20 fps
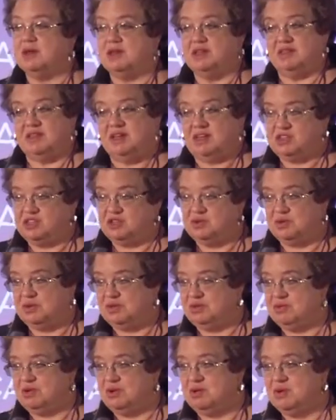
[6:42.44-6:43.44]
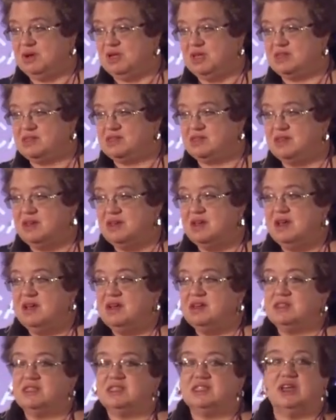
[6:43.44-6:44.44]
in that two or three weeks.
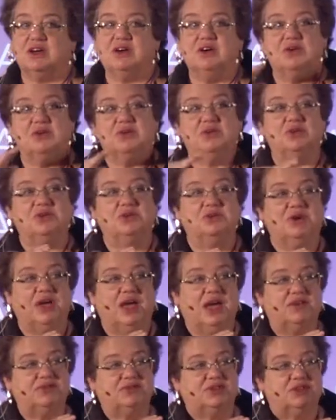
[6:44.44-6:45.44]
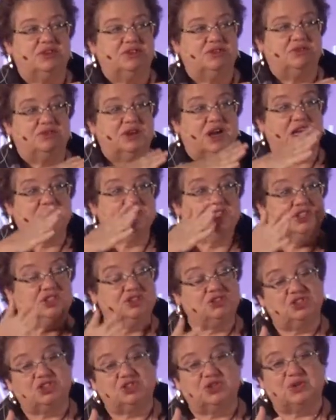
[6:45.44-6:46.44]
So you have to do not
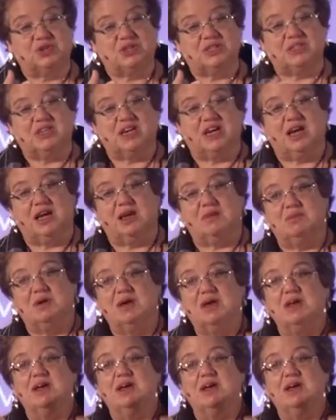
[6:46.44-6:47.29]
too short a time,